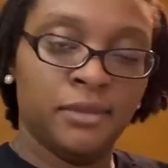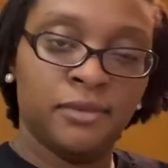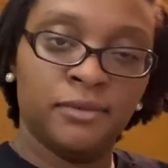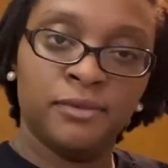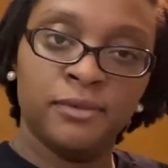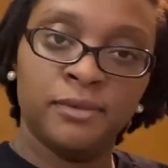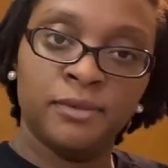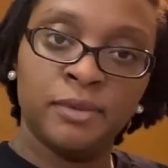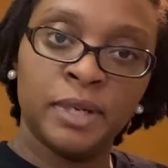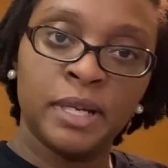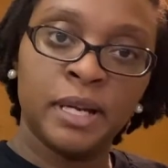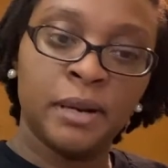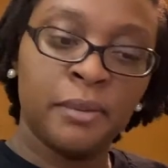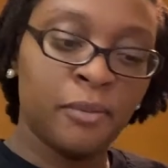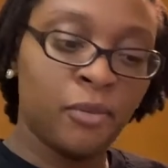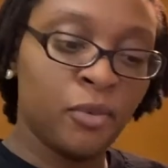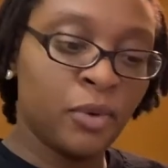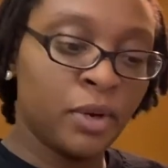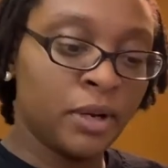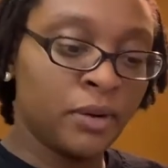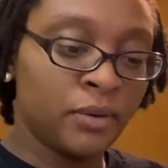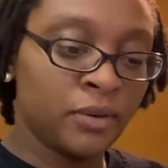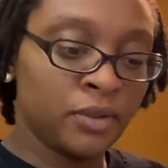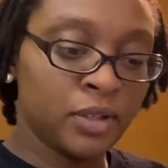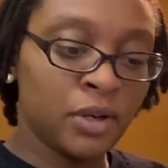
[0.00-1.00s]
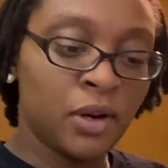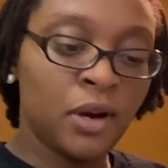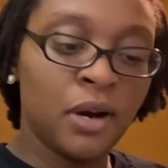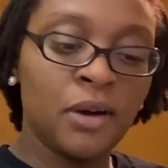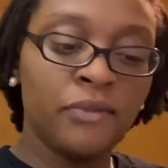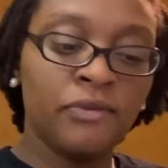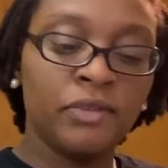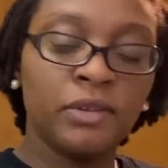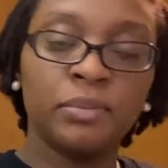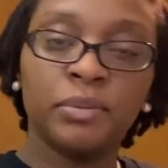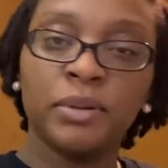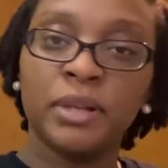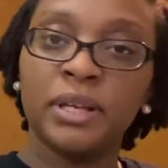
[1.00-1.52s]
when I when I was
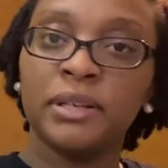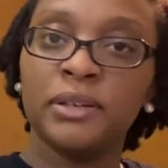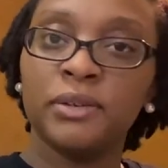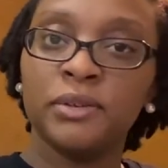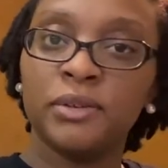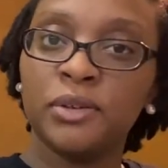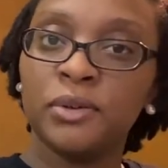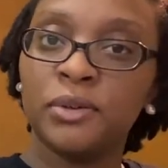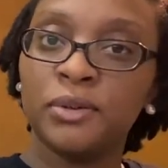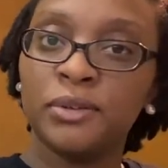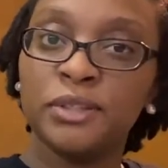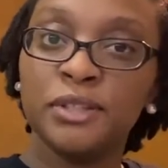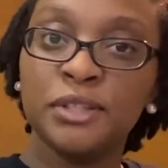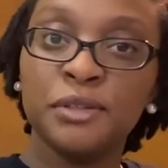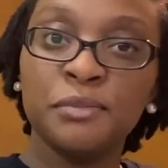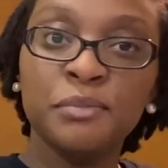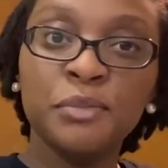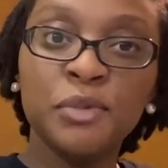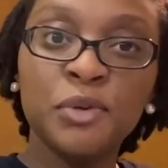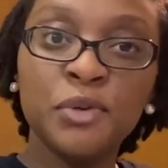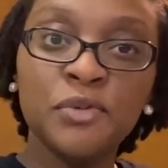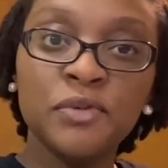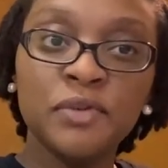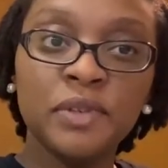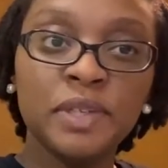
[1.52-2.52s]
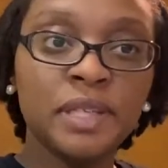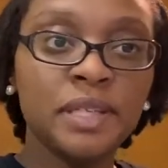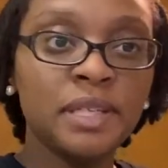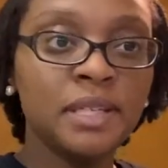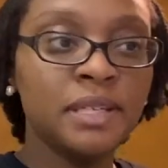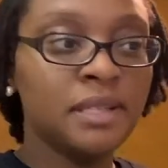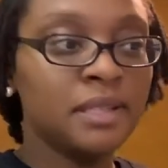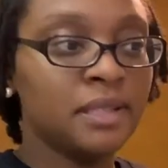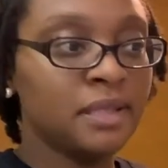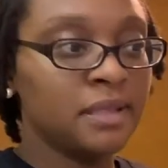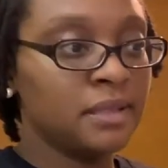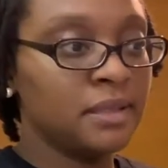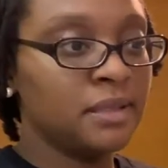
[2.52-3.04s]
off, I planned on going to the
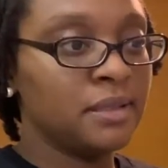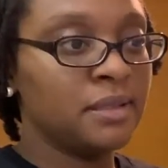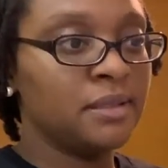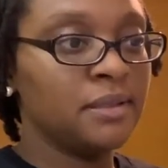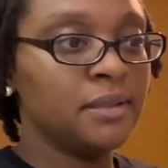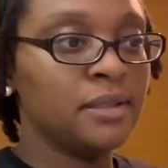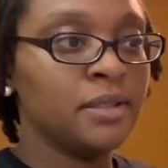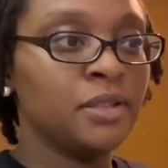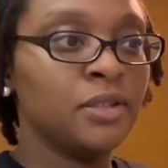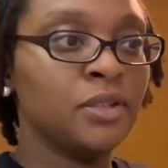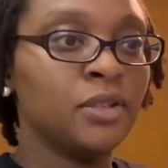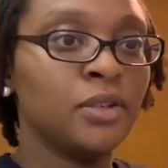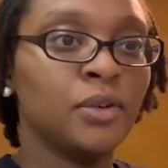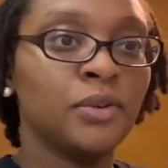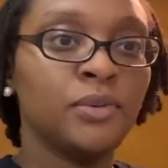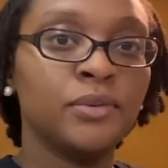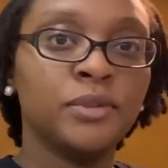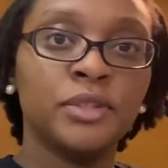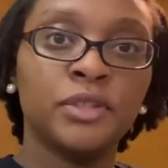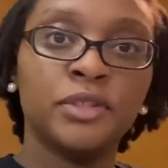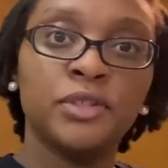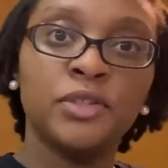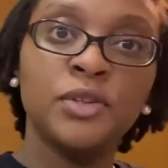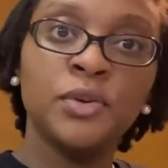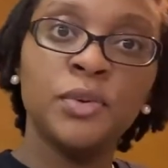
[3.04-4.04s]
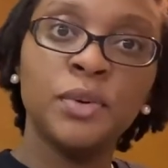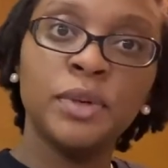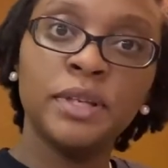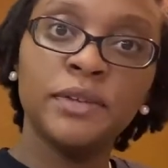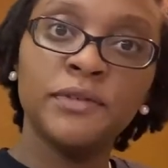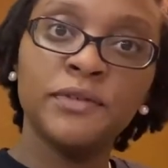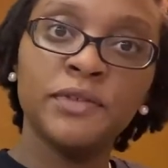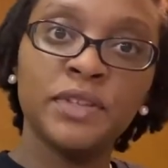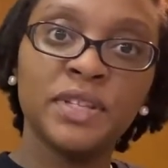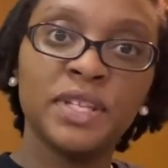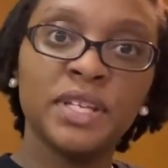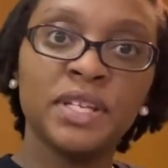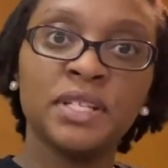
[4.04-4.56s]
movies and you know just doing
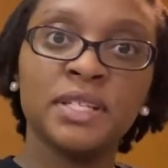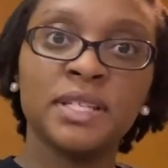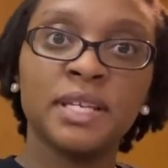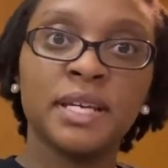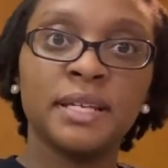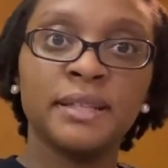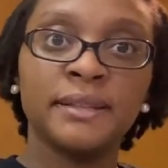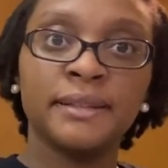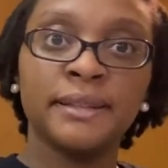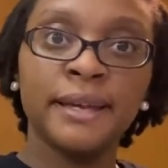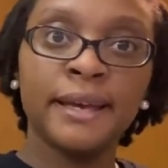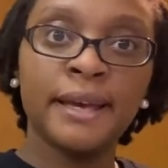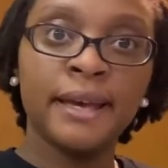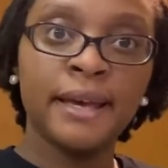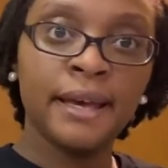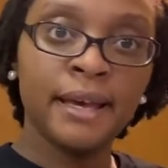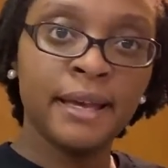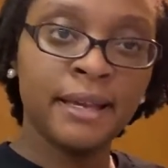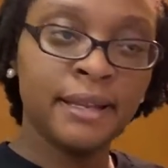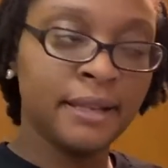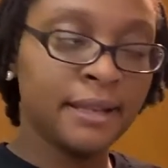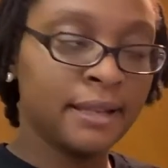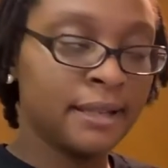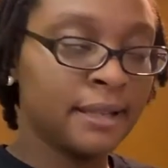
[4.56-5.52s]
different things like that.